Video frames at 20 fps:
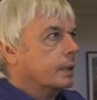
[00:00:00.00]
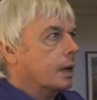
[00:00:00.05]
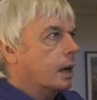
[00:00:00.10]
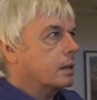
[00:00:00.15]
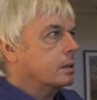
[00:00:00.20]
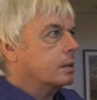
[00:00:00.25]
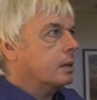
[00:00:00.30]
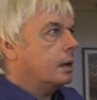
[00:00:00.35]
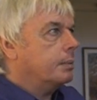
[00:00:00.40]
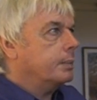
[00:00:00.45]

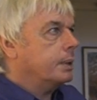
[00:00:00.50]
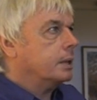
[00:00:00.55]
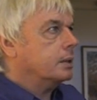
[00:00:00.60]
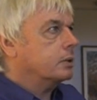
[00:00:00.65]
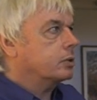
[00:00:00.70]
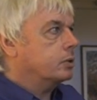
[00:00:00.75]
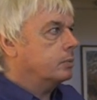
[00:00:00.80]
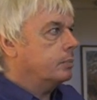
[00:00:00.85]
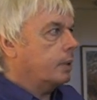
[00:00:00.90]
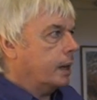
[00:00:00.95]
are
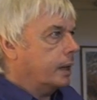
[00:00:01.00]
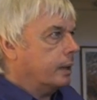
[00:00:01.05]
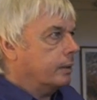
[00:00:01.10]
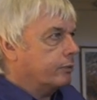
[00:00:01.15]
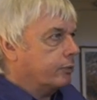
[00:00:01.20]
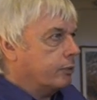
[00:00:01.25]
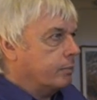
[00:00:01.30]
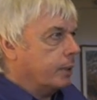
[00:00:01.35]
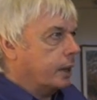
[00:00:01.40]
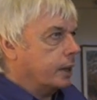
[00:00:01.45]
coming to my
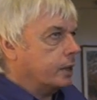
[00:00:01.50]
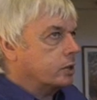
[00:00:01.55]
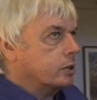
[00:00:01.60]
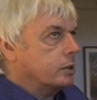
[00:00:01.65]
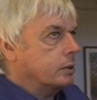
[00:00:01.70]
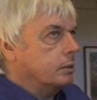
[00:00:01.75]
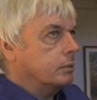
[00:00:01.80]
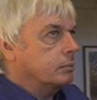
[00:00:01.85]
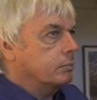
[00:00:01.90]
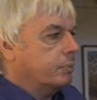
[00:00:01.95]

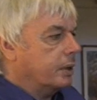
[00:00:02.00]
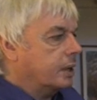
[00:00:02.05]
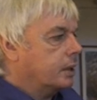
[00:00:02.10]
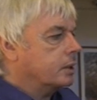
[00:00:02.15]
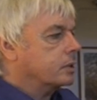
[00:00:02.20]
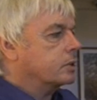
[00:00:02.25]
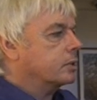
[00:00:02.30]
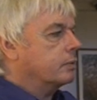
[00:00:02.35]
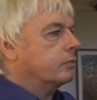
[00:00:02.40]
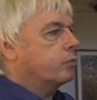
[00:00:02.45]
information
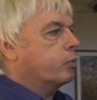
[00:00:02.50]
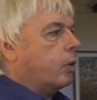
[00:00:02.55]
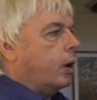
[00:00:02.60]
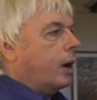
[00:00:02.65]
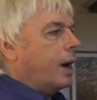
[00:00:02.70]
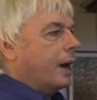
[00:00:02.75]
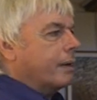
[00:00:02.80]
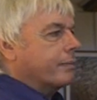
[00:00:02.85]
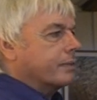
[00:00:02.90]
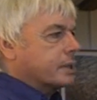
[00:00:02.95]
because of
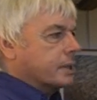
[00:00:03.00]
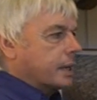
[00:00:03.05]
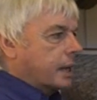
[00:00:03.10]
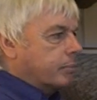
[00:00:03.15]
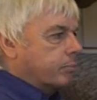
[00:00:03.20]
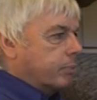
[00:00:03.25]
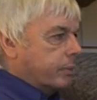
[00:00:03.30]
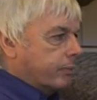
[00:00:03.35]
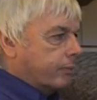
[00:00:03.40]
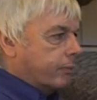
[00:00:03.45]
what I've
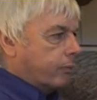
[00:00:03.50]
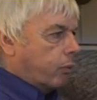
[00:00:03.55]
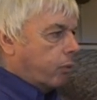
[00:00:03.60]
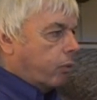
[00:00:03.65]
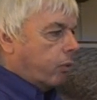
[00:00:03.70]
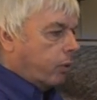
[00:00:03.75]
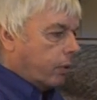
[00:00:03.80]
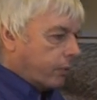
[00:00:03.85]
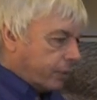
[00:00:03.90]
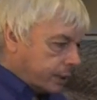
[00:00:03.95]
said
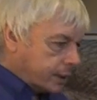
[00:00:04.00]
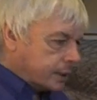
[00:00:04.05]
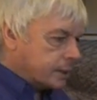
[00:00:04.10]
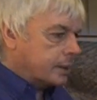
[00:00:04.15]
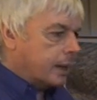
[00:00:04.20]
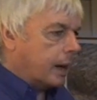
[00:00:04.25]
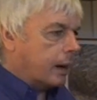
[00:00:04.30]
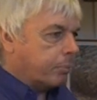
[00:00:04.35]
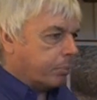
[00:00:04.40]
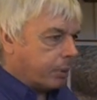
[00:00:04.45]
before that is
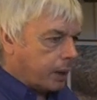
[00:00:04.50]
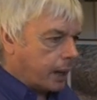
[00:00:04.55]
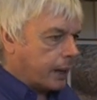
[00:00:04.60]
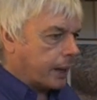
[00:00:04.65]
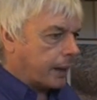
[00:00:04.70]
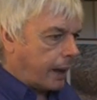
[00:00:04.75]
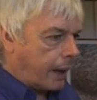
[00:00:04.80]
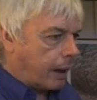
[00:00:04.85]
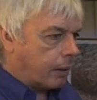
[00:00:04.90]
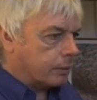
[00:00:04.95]
now
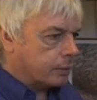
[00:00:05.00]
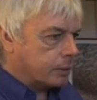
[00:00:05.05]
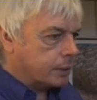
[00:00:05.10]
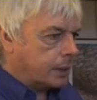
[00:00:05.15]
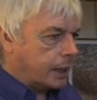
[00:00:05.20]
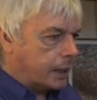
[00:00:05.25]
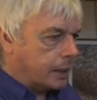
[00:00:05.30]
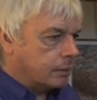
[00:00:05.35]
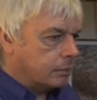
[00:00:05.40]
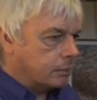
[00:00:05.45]
playing out
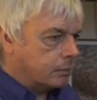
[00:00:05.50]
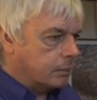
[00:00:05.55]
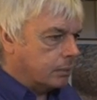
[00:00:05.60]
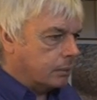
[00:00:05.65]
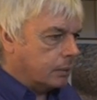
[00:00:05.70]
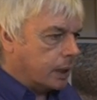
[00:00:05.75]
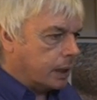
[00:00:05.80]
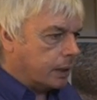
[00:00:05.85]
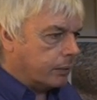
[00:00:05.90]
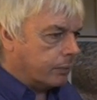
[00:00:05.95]
in,
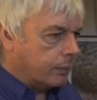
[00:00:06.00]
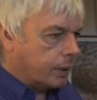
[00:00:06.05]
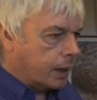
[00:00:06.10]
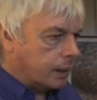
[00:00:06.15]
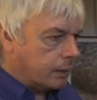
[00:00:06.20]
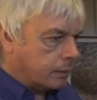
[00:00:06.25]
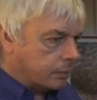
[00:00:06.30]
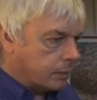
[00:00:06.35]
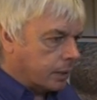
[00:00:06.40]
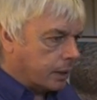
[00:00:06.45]
in,
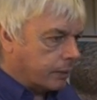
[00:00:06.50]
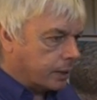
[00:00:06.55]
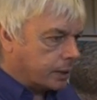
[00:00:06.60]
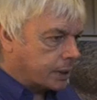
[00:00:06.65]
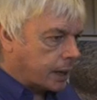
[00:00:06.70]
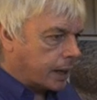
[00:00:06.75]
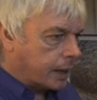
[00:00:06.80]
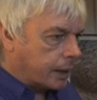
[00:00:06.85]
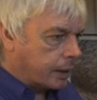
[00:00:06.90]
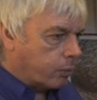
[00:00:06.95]
in, in the
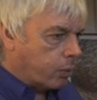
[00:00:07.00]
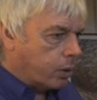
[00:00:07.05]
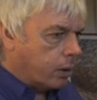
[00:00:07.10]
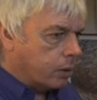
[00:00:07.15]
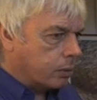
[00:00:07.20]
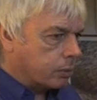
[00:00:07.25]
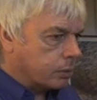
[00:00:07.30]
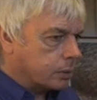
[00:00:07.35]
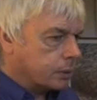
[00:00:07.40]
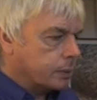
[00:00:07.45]
daily
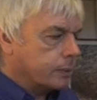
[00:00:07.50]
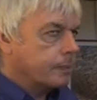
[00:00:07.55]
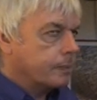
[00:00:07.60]
world.